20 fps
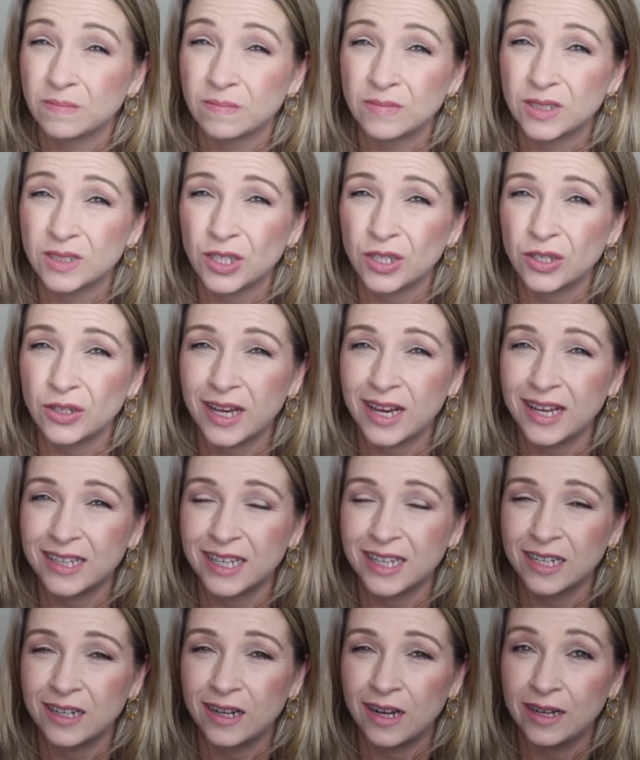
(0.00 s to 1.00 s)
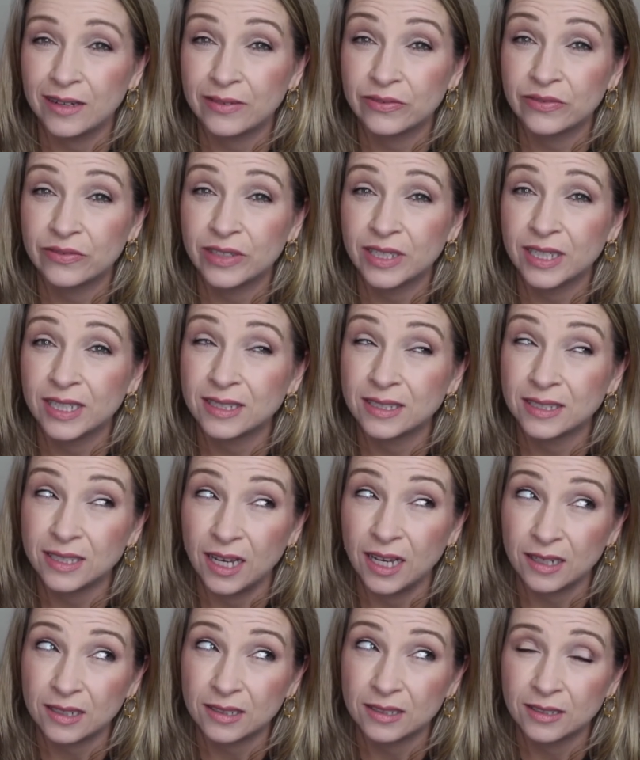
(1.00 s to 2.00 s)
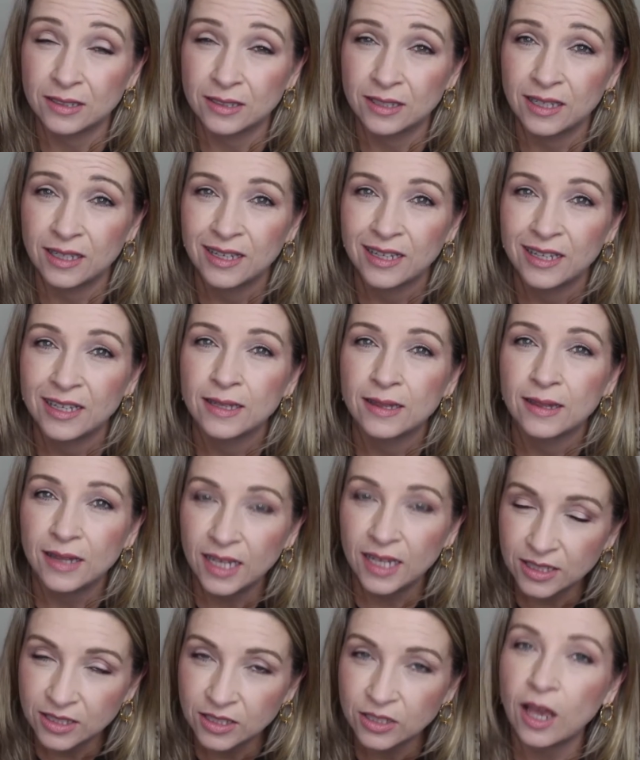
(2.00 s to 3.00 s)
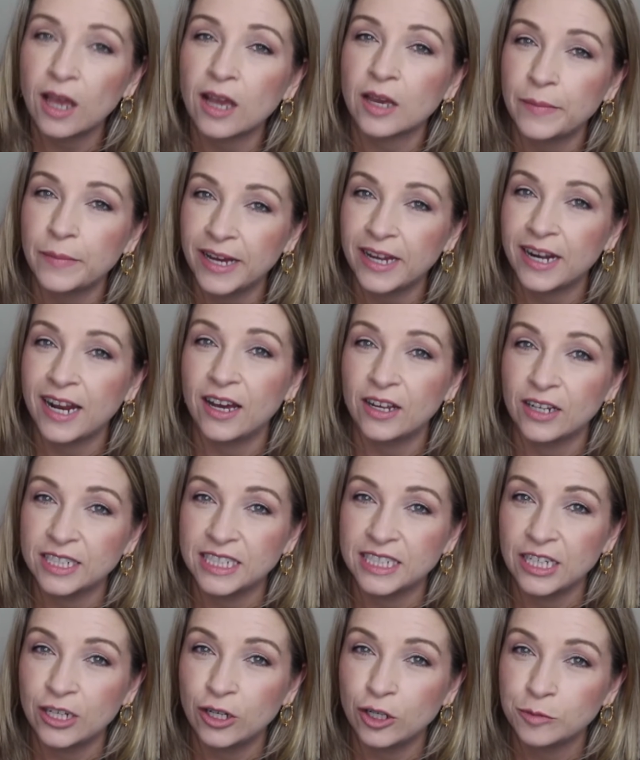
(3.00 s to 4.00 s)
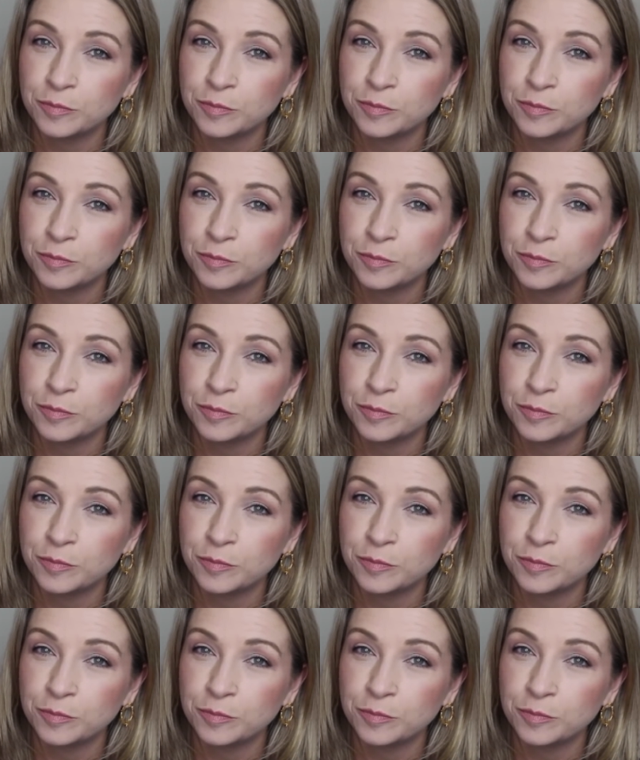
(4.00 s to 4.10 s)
So you got laid off. It sucks. Let's talk about how to deal.